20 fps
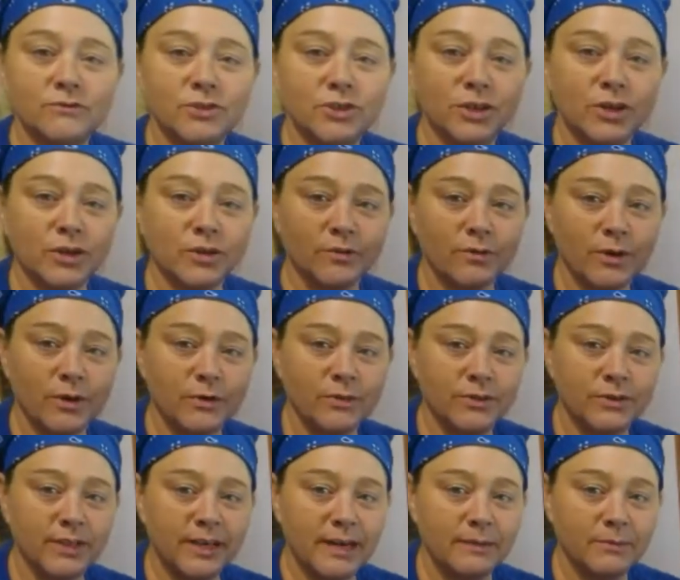chuck
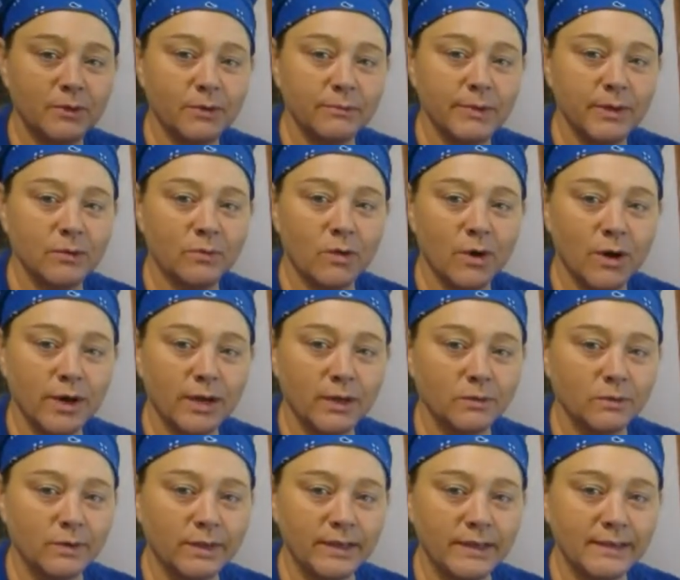roast that I'm going to be
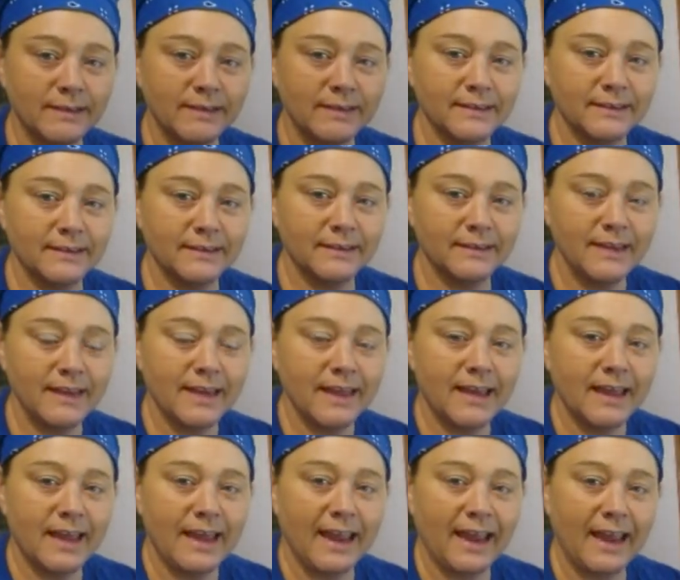working with,
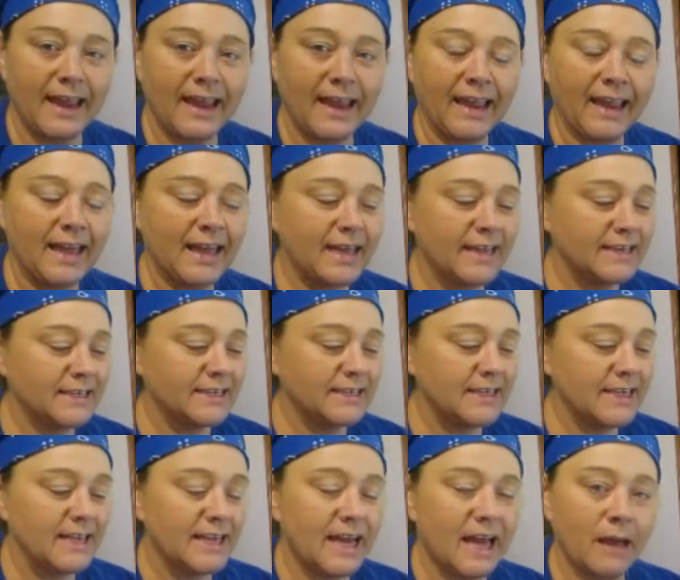and
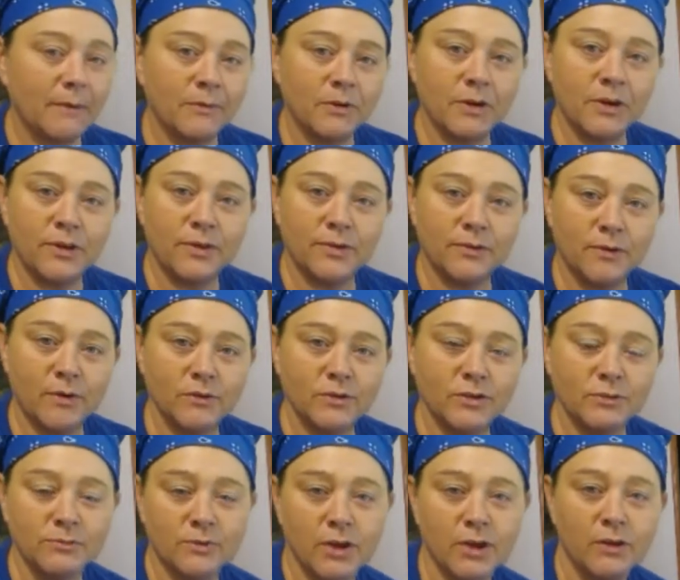I'm going to throw
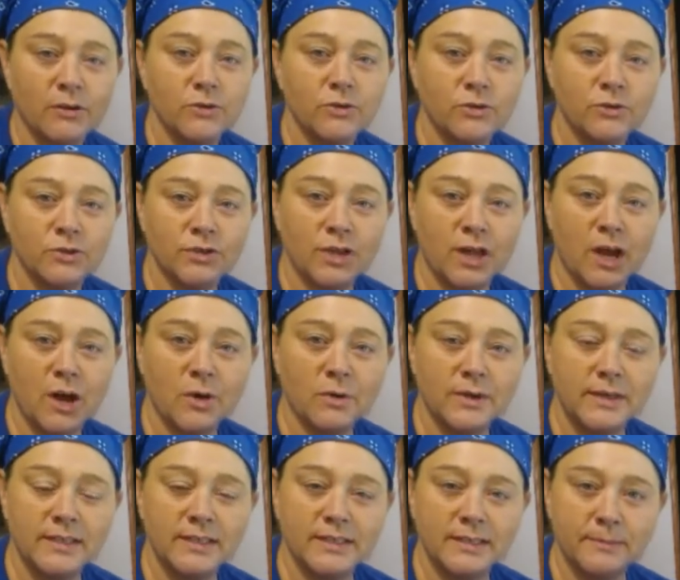some kosher
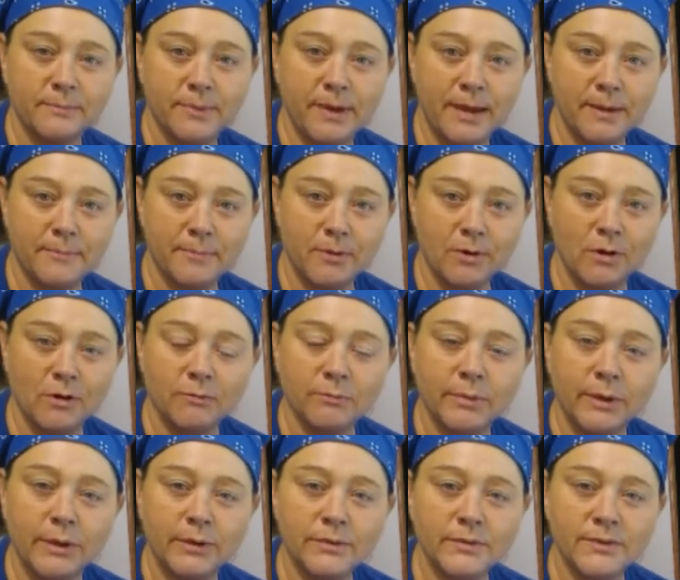salt and some pepper on
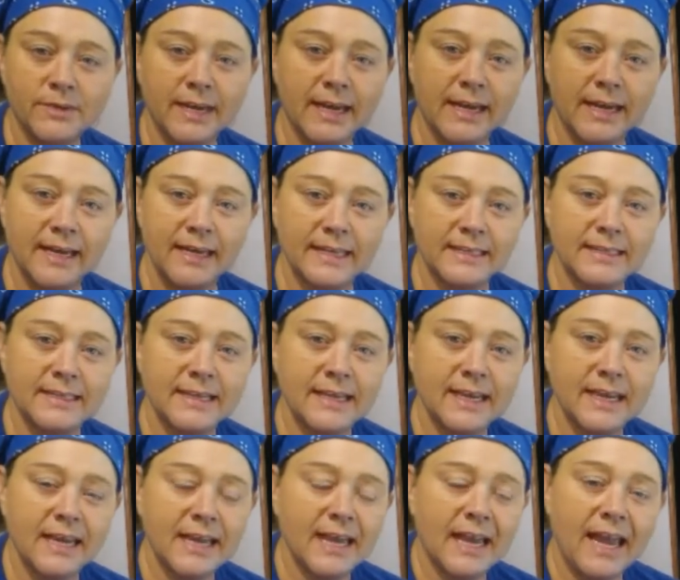both sides.
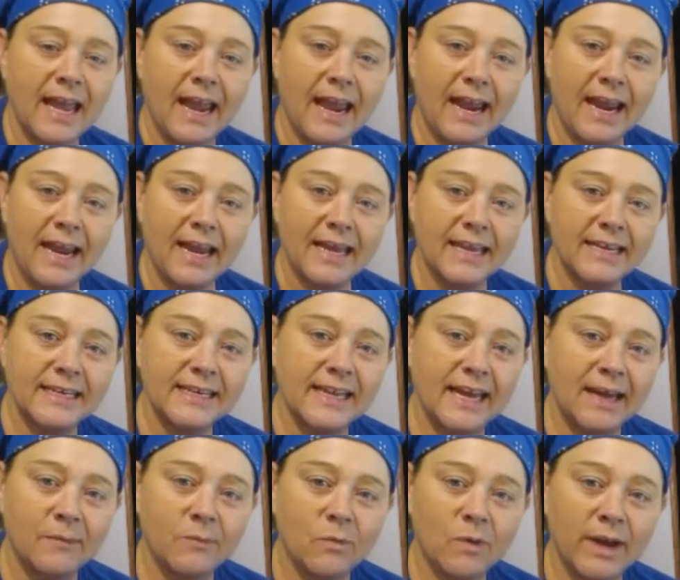And
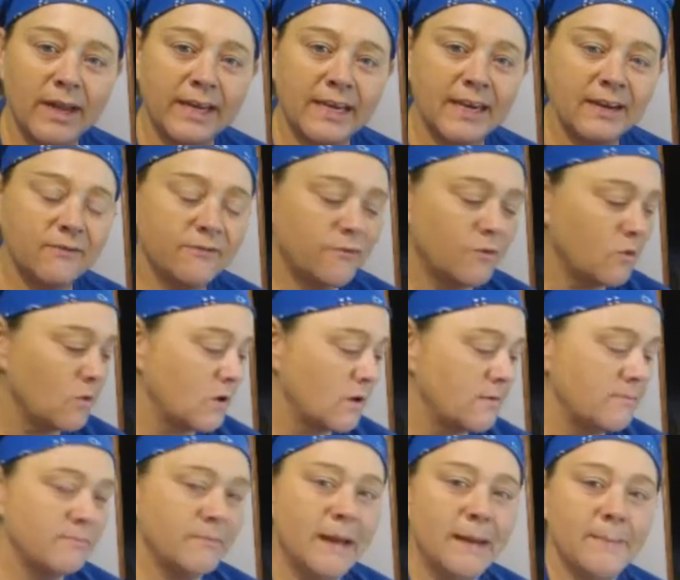I'm waiting
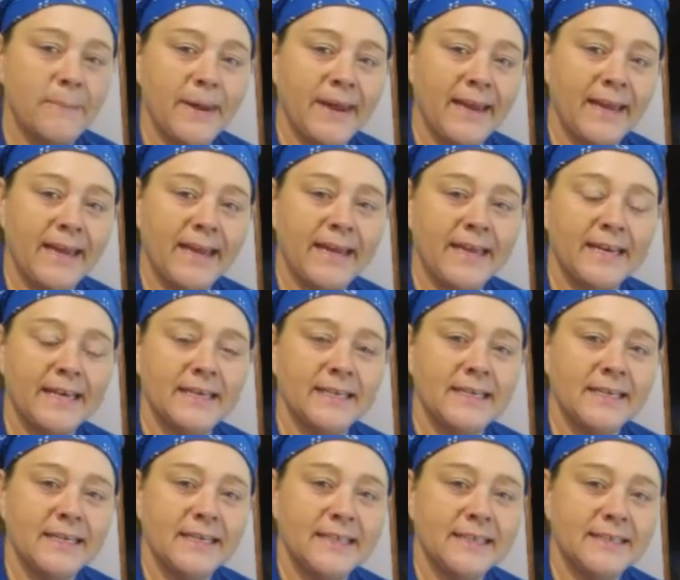for my pan
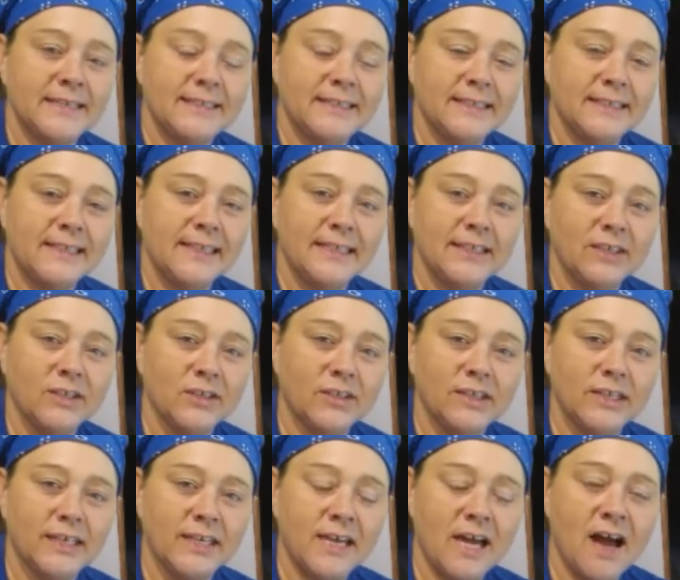to get
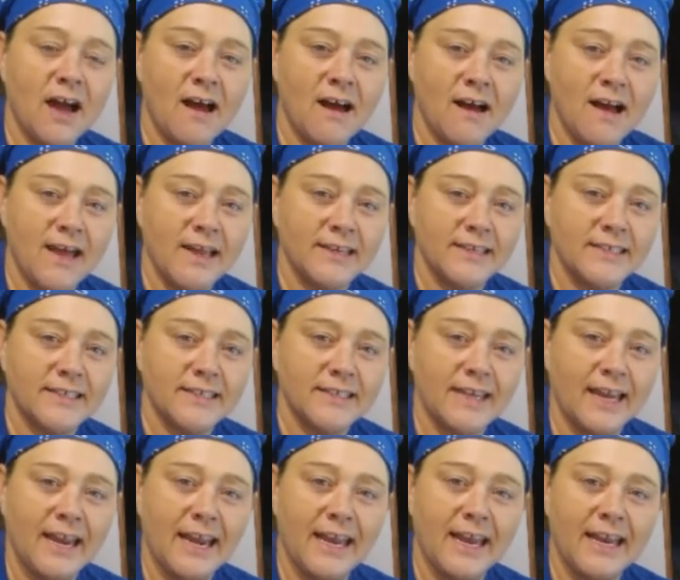good and hot,
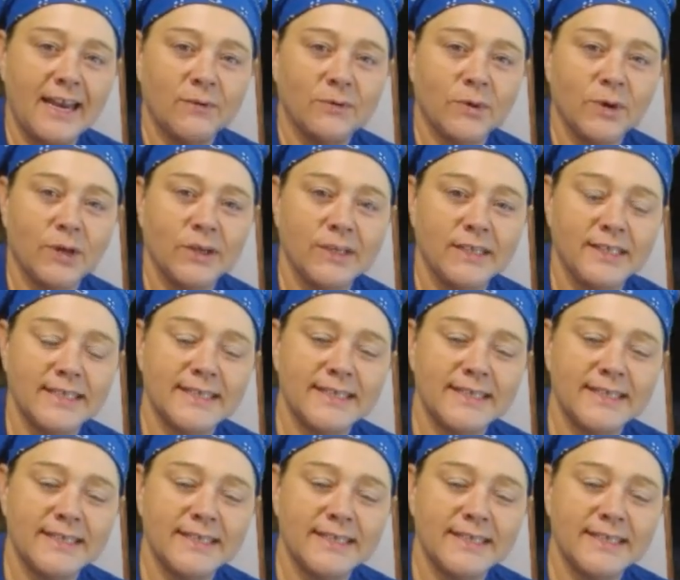and we're going to